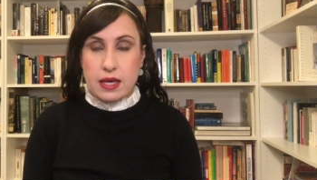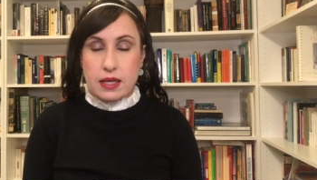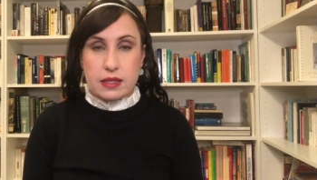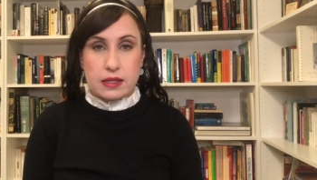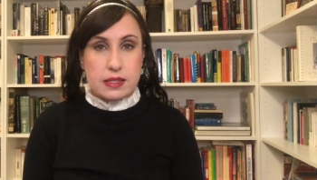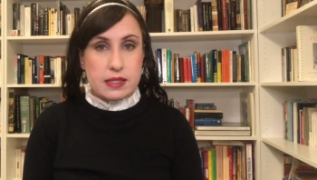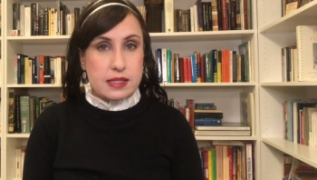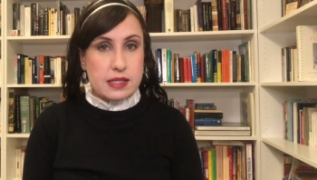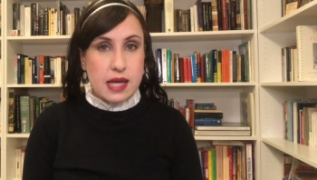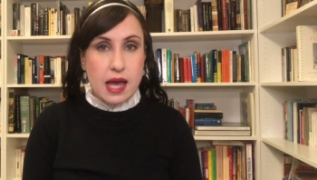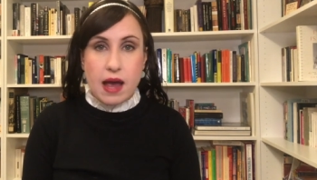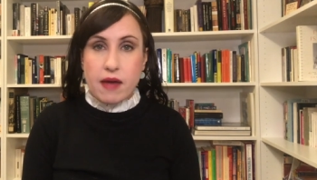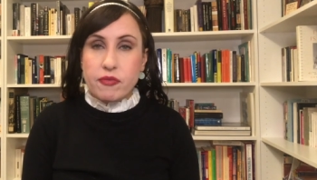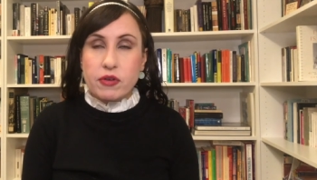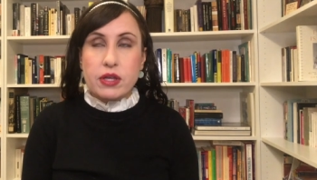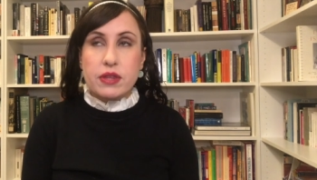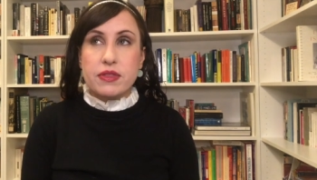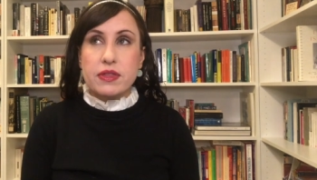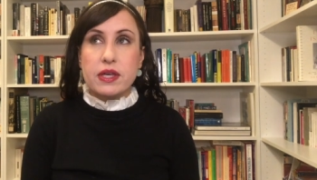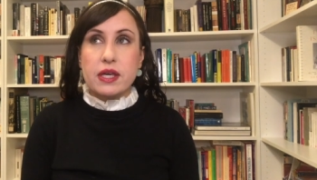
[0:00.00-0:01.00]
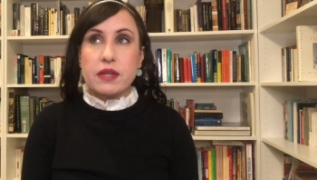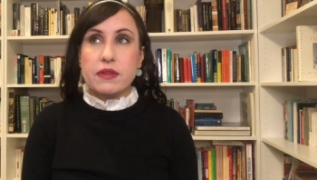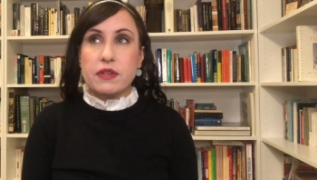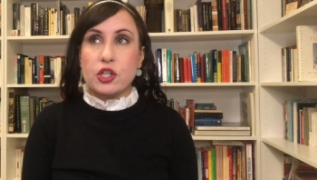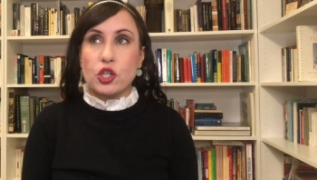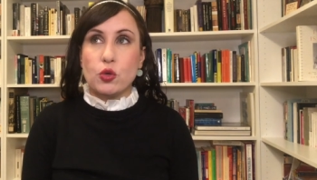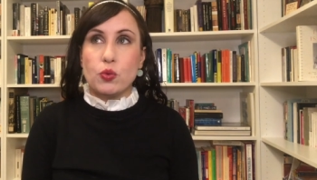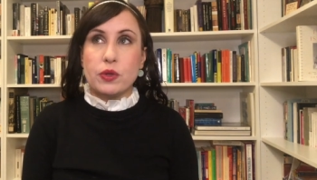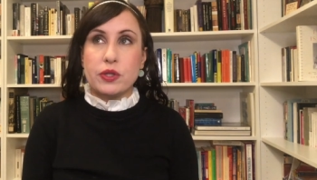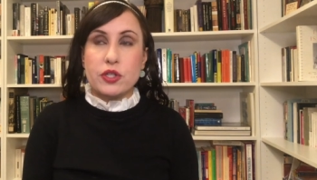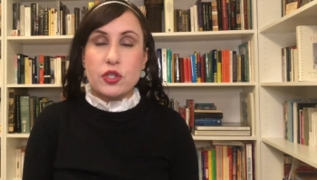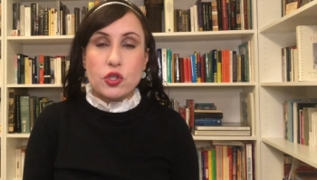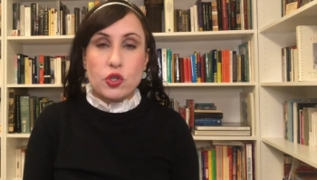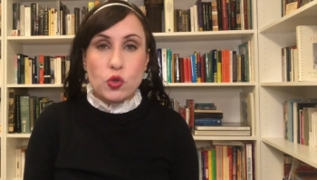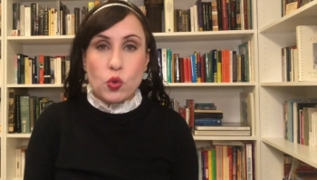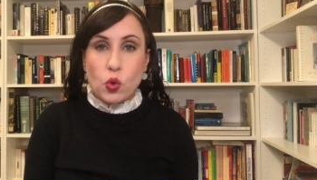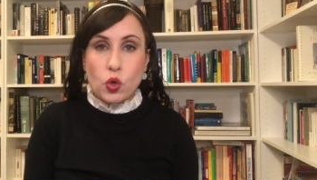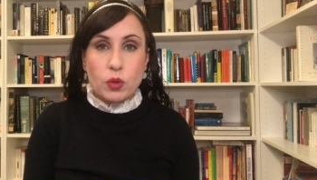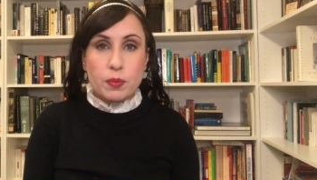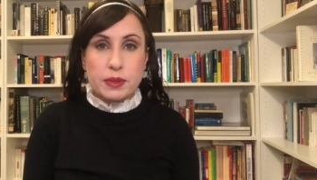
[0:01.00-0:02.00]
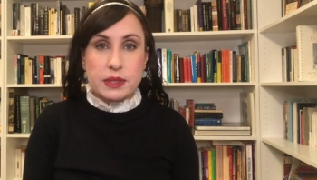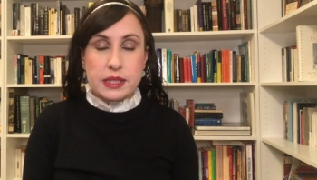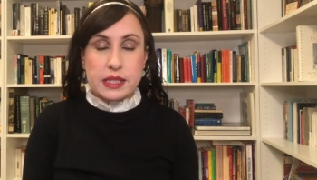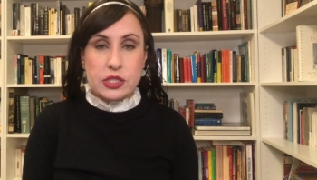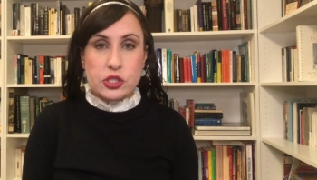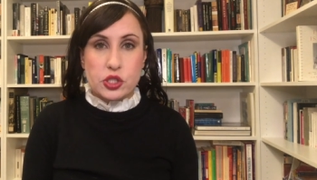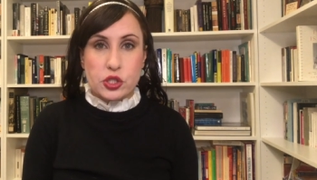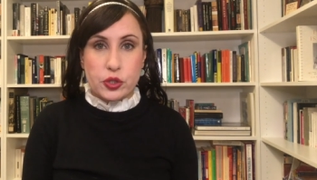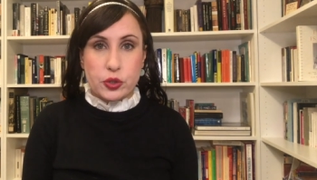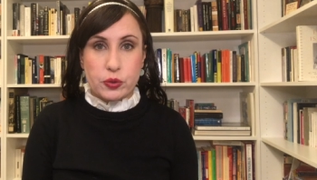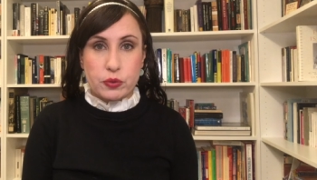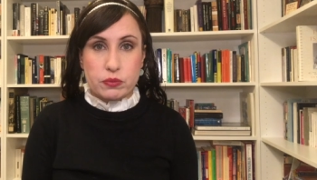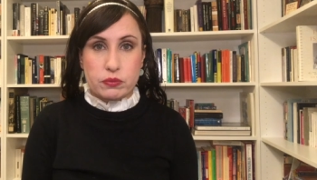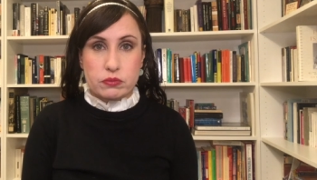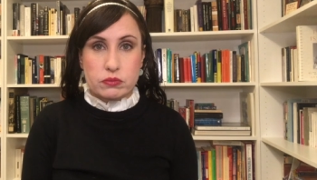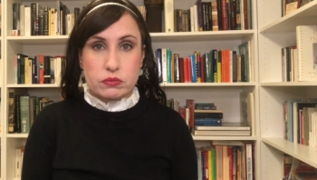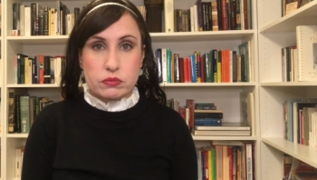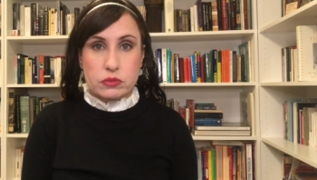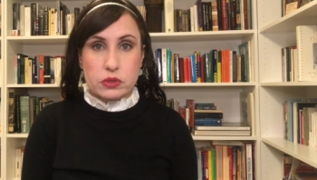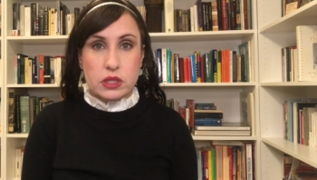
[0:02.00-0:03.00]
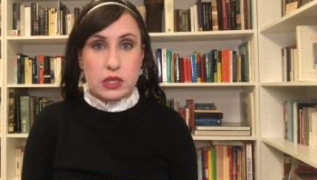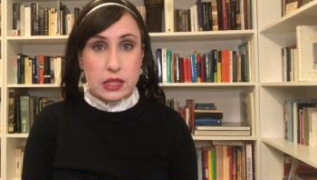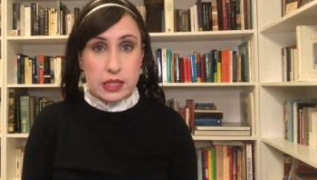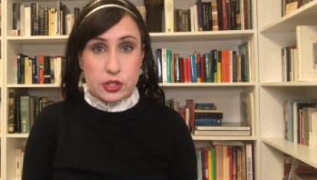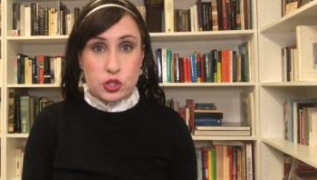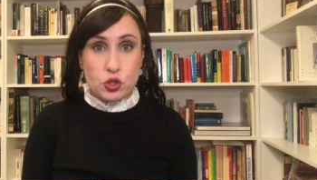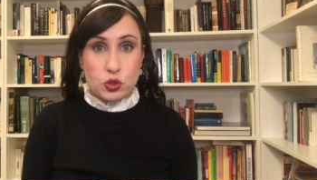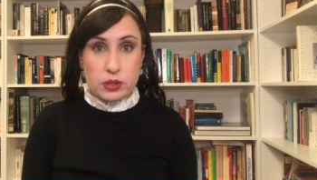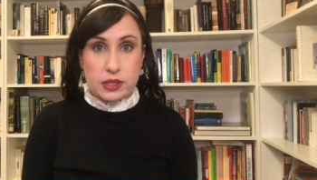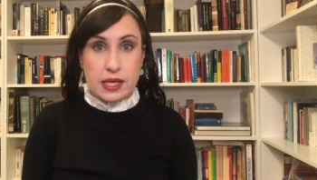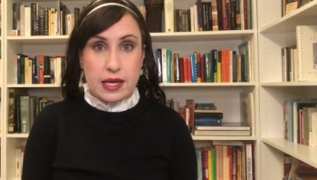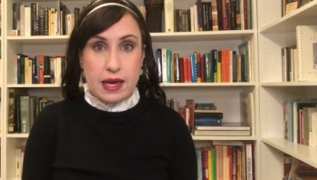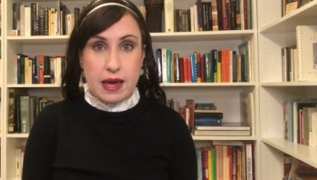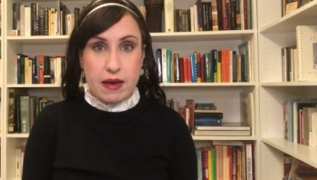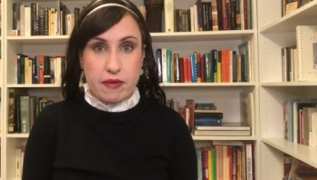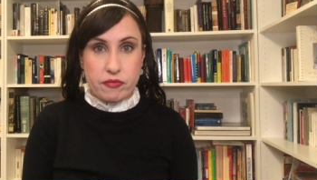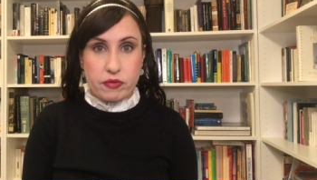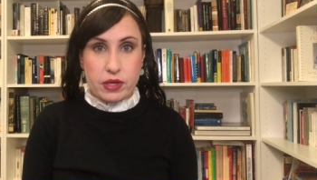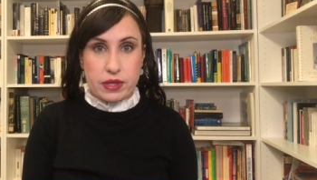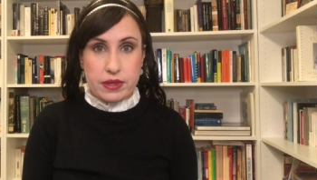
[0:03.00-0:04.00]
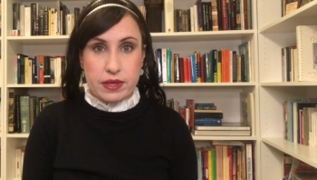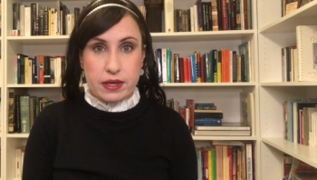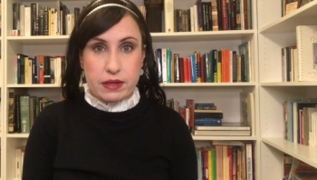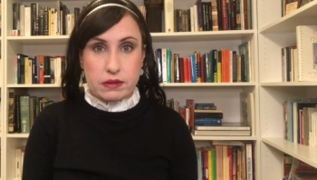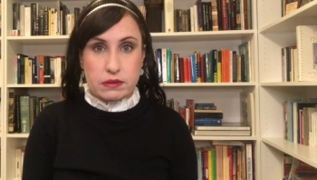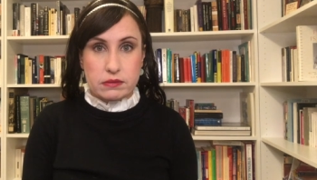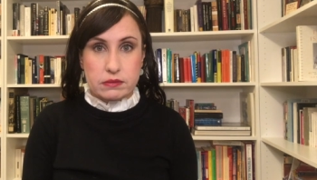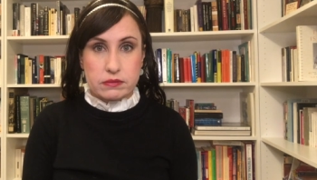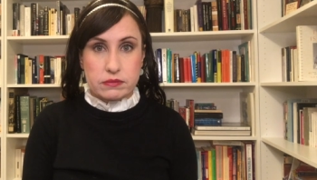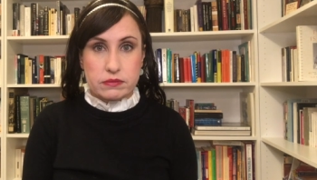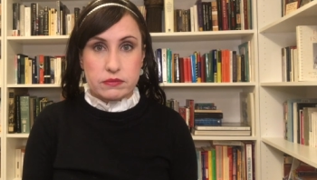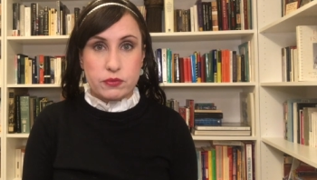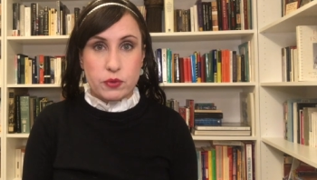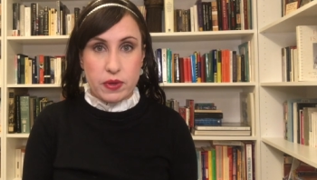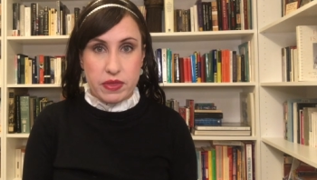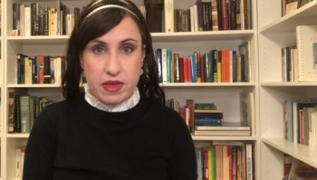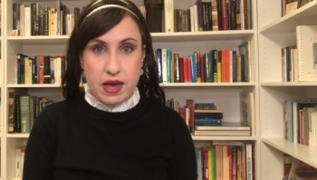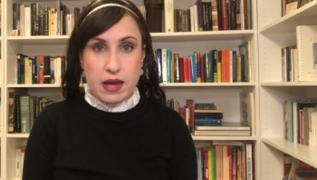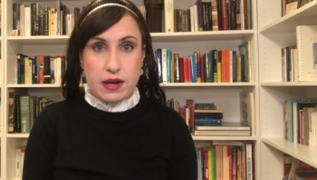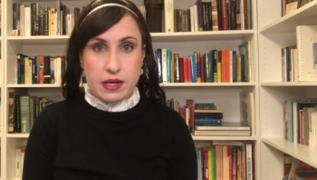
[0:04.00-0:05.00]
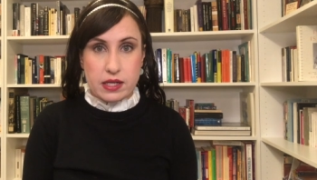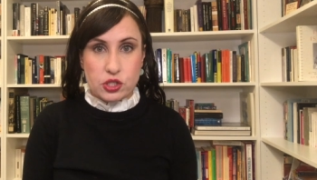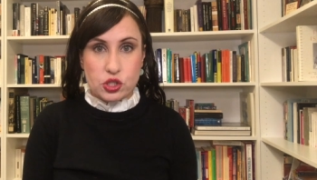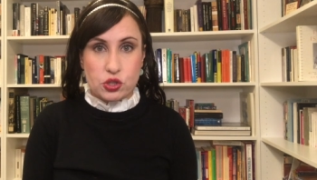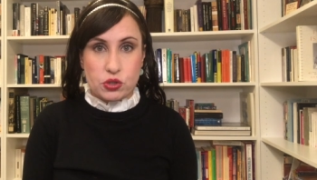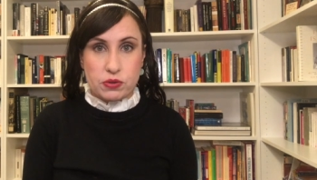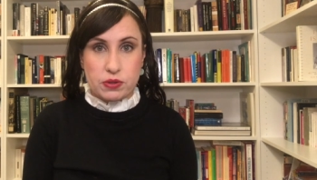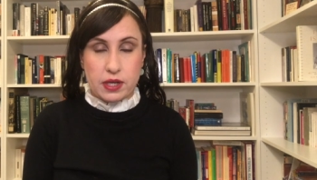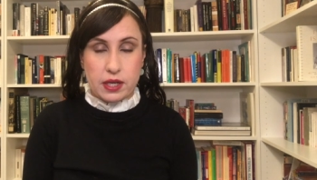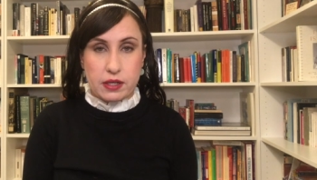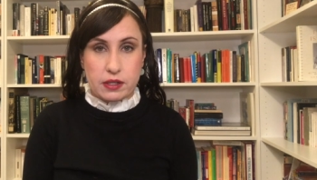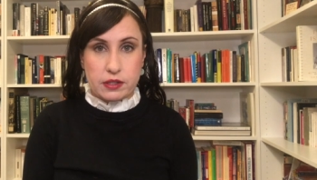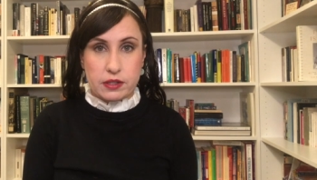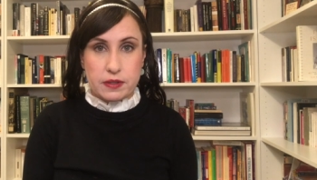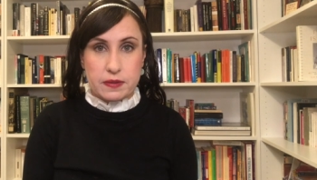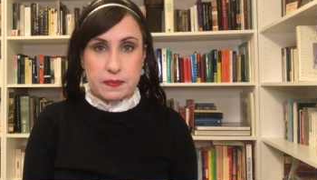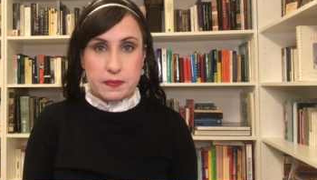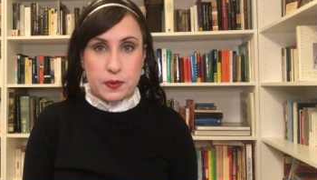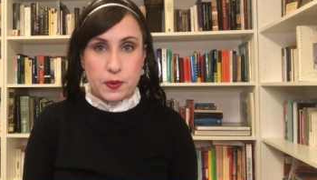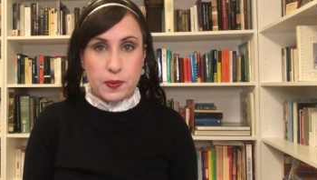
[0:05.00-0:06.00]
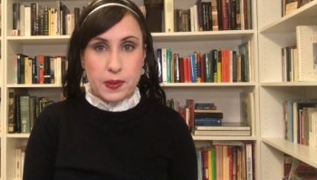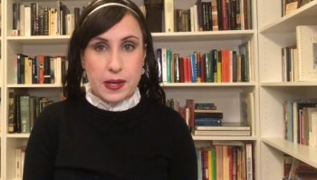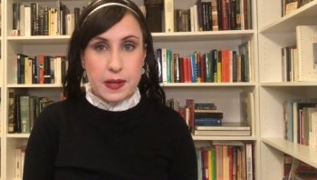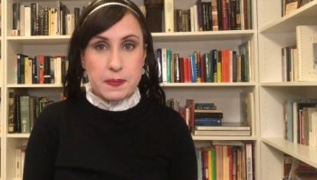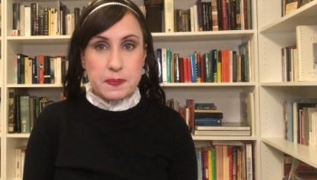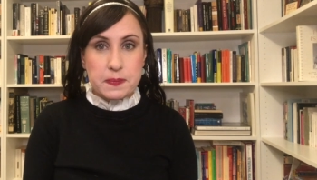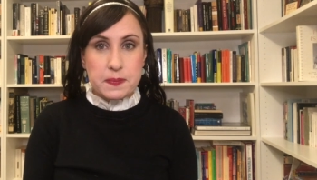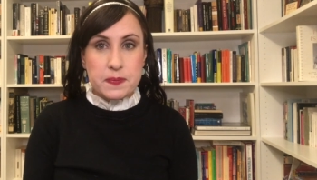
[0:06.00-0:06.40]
List everything that you would normally do, literally everything for that extracurricular, okay?